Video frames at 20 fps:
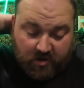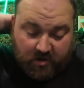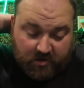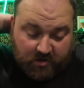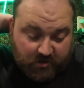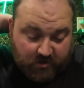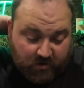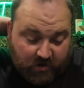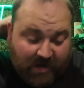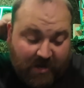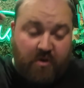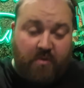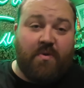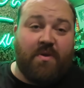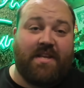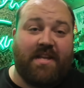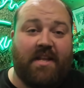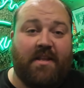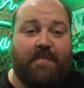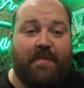So our
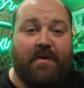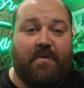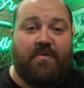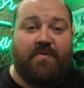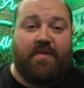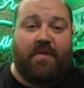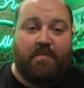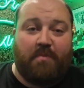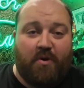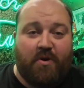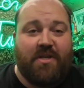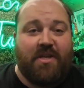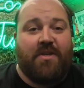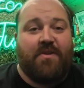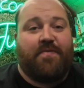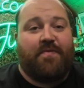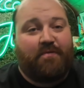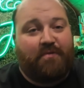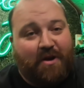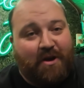utilities bills for the bus
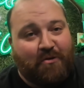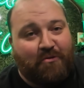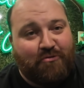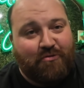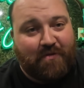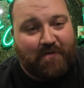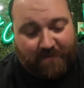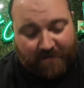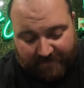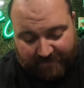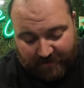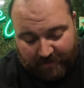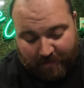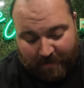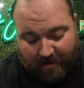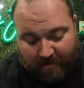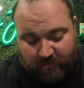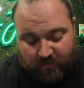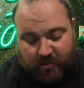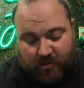is
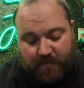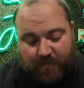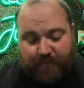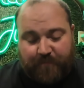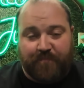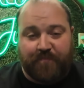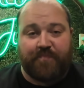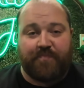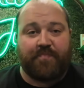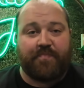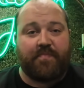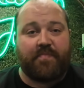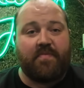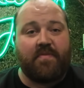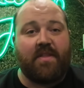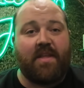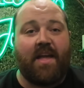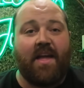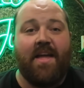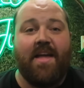£350.
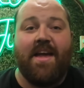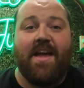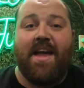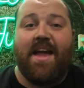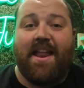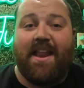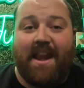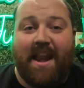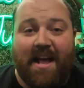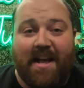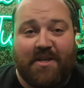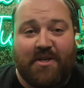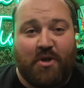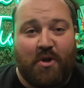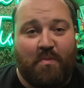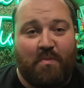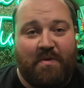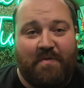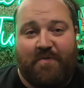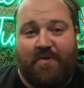Next
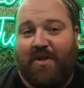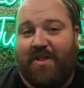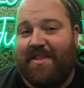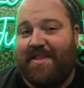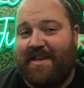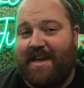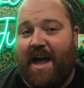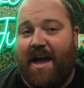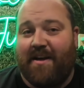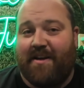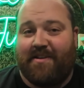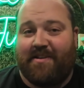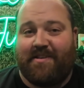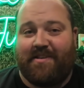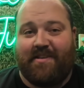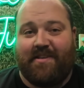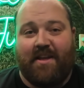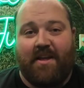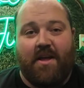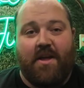up, we've got
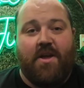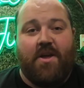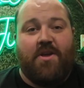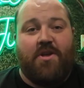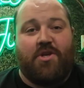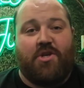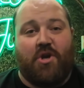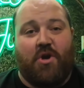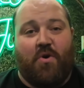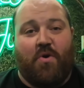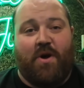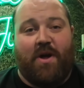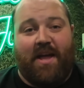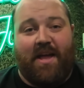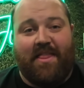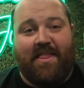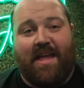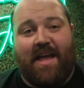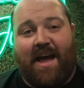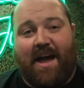tax. So
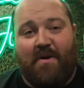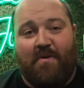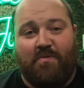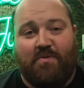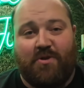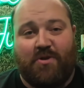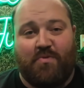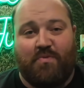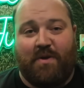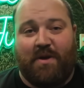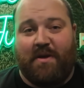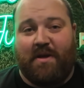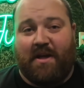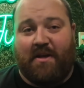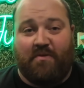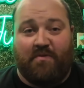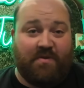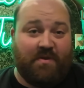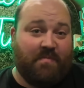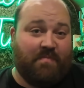in the house, we
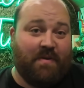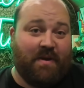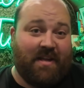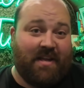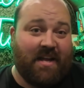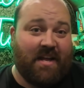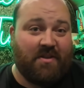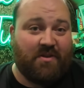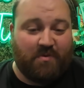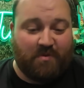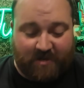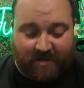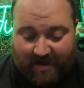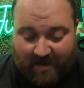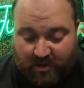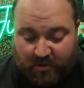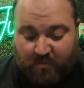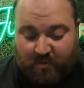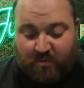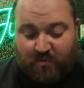actually paid council
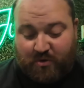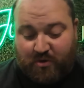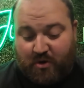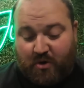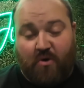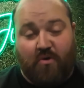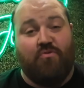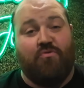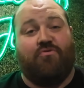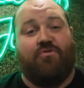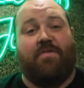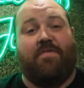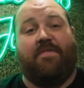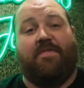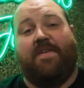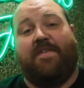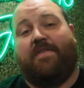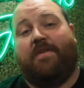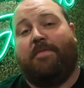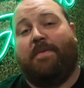tax, which was
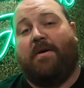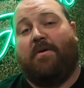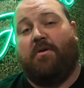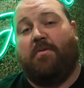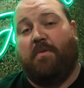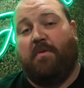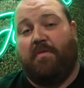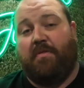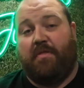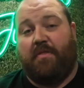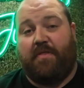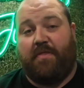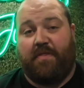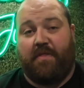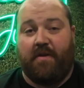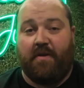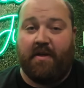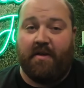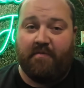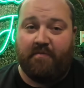£150 a month
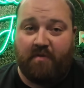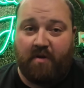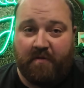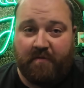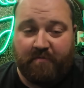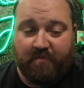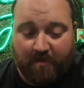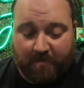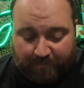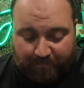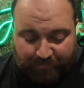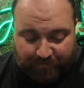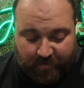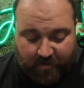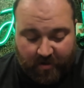in Rotherham.